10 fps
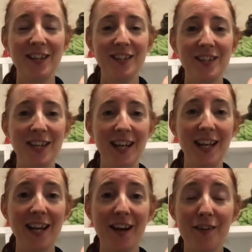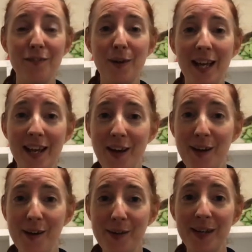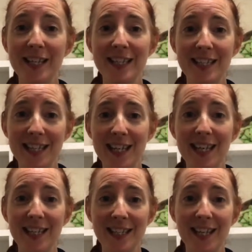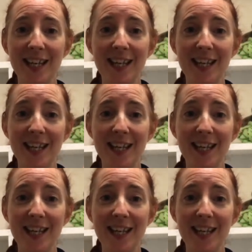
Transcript: G, off we go. G, G,